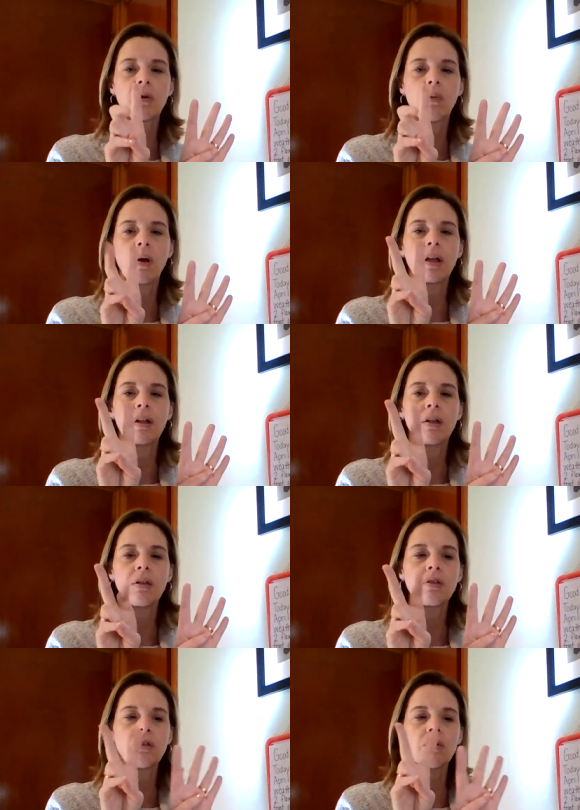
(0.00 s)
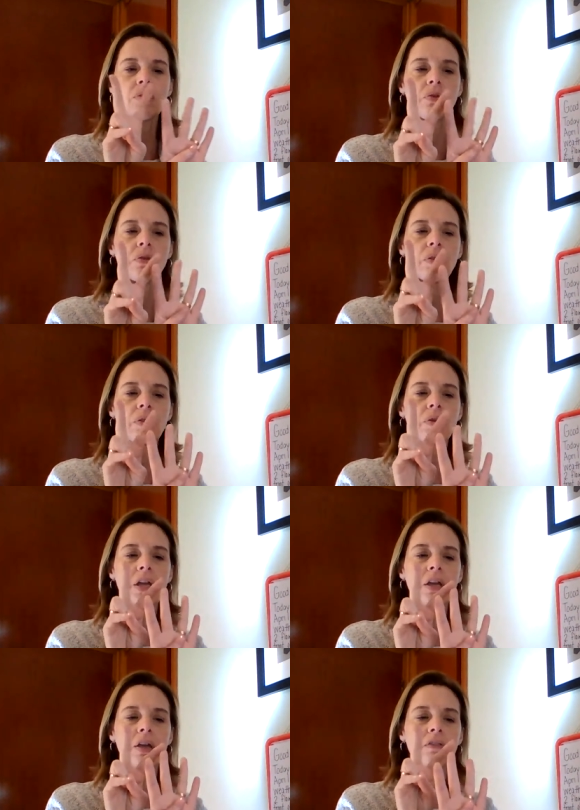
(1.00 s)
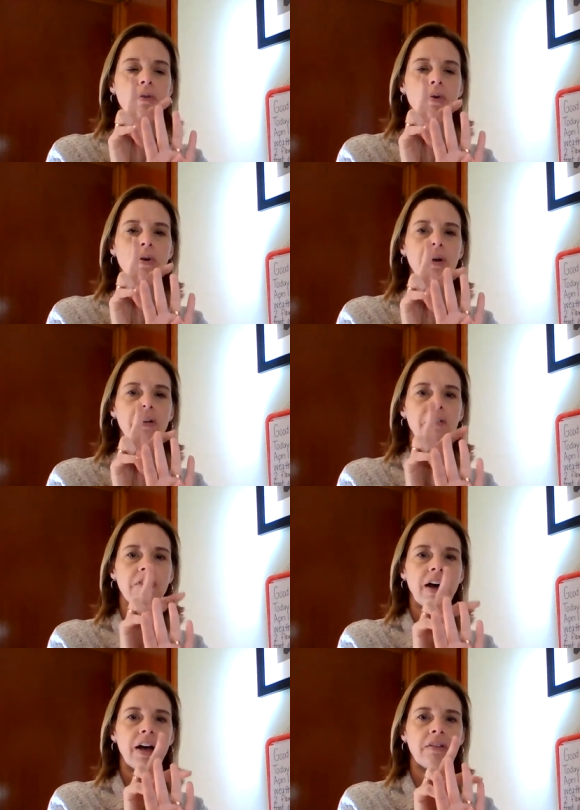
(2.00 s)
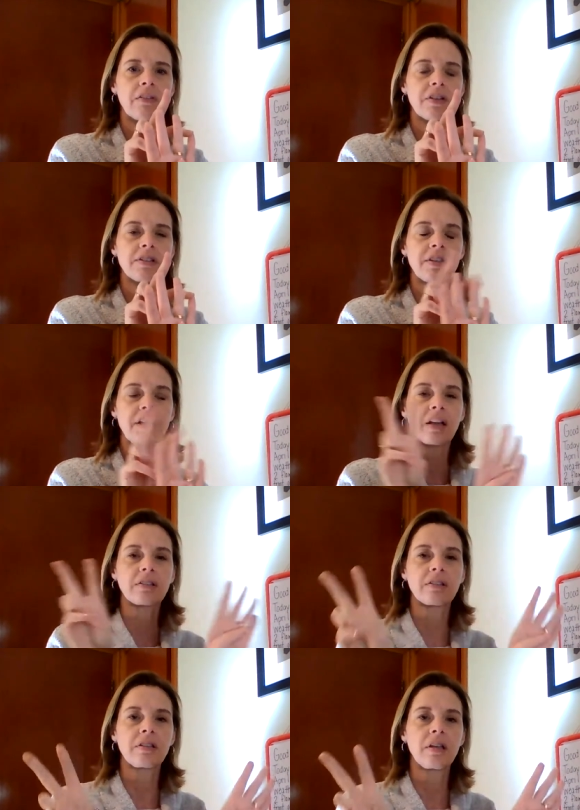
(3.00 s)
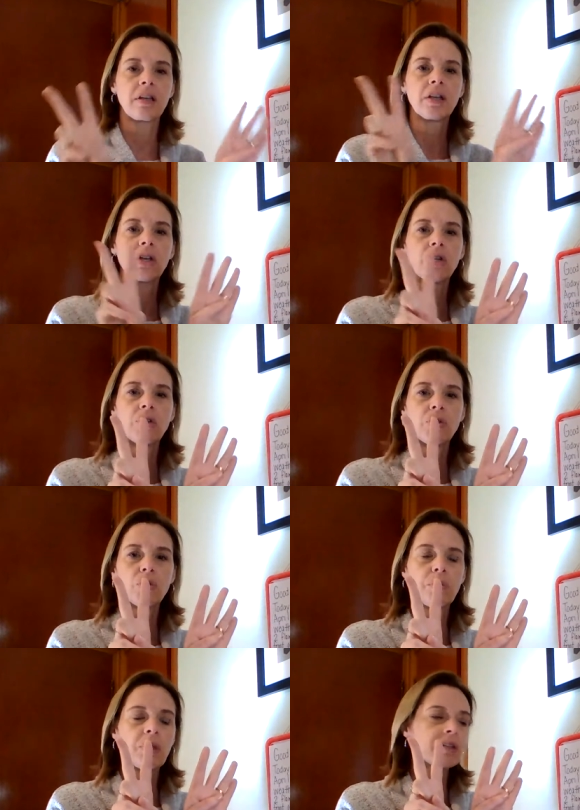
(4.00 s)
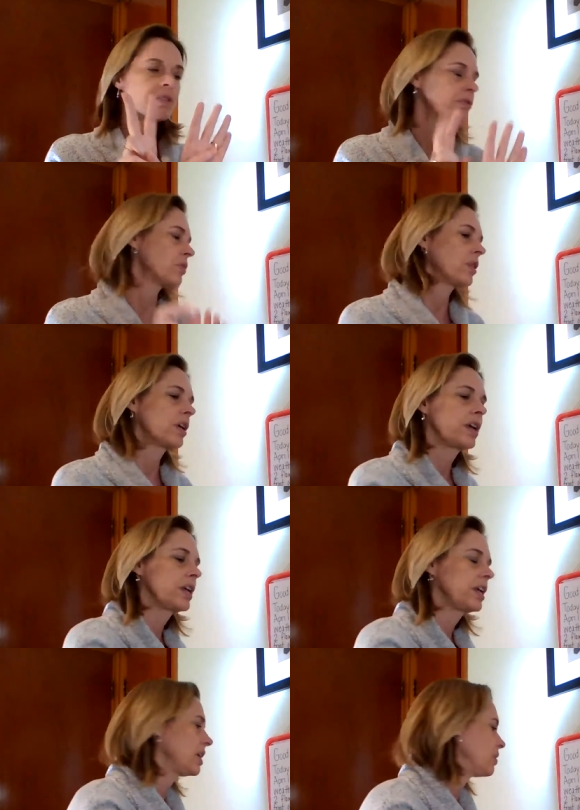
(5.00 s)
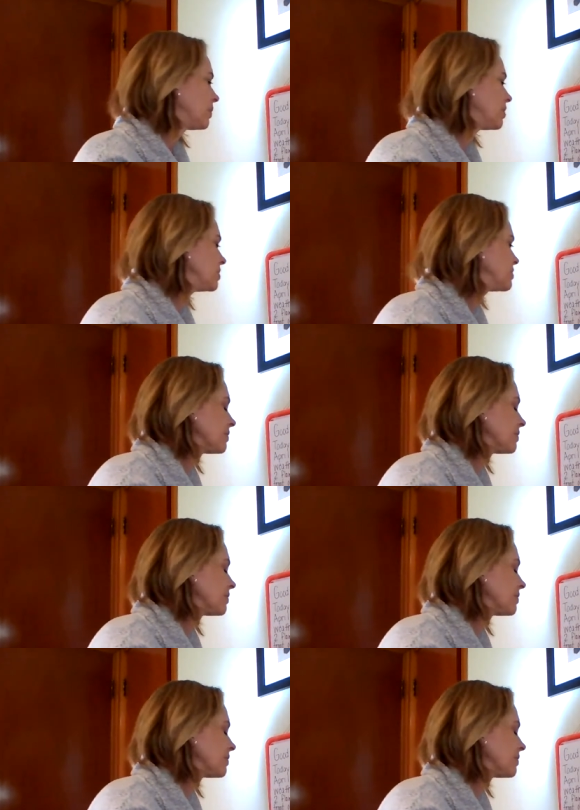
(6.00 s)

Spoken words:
1, 2, 3, 4, 5, 6. 2 plus 4 equals